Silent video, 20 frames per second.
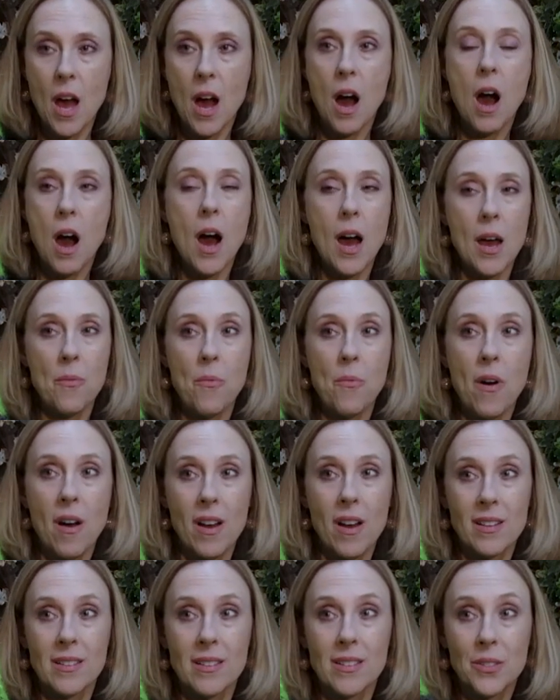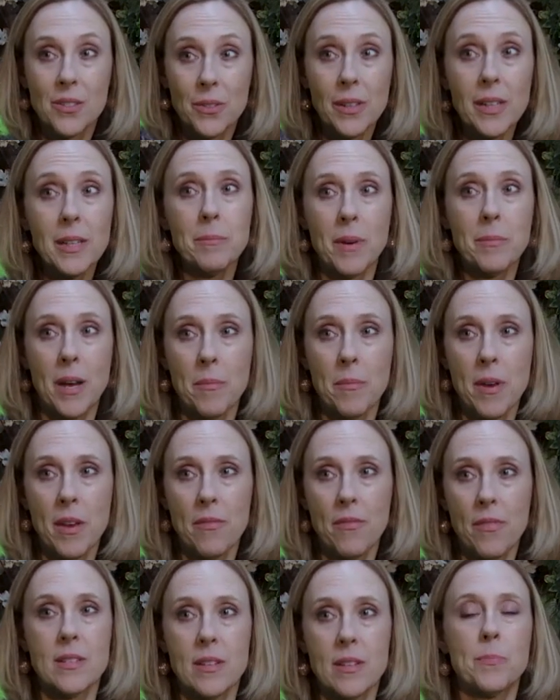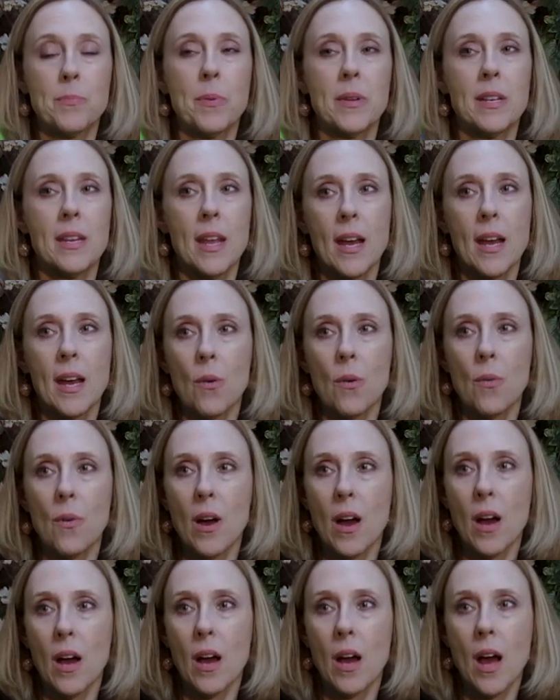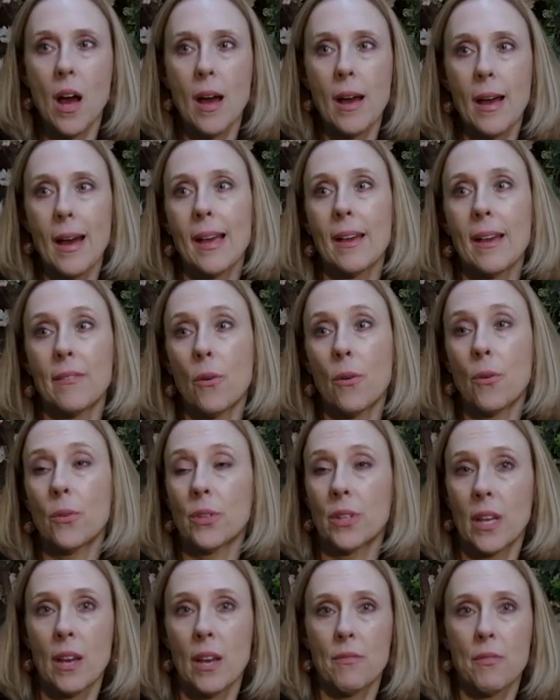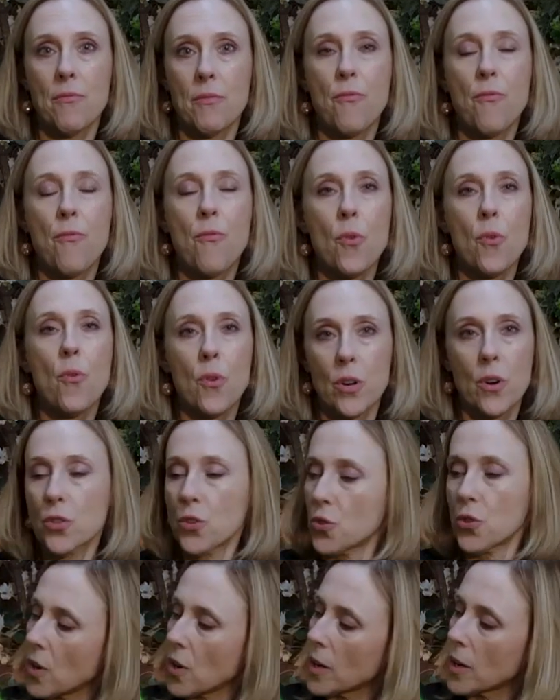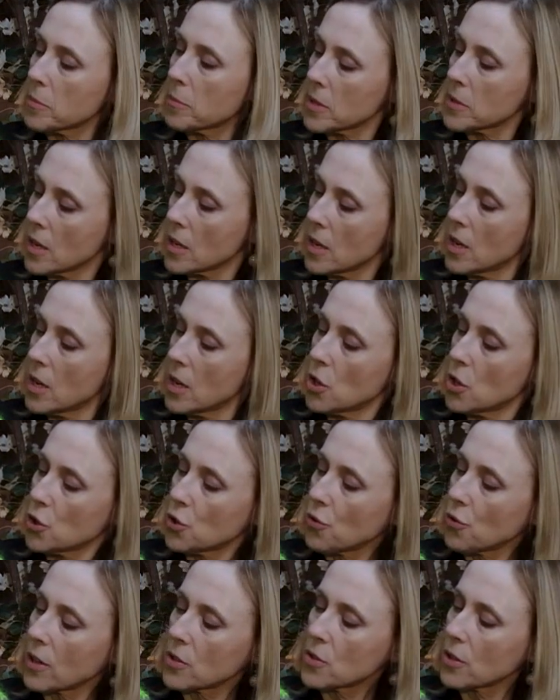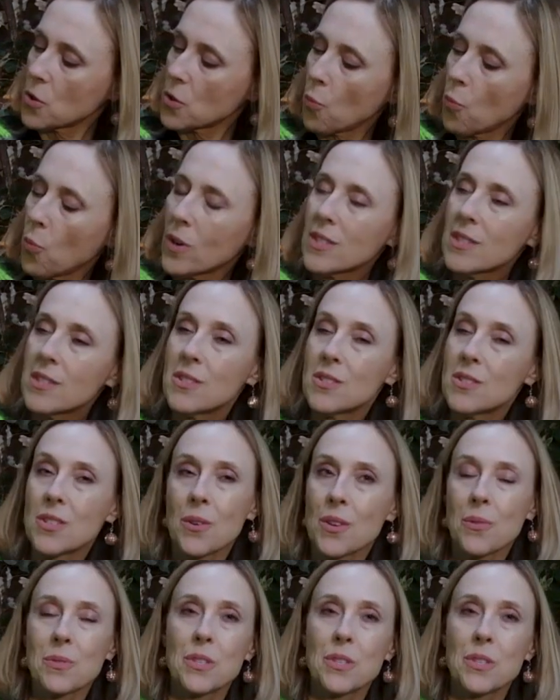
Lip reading: I want green by my face, but now I only have a 4 striped shrug, so what to do?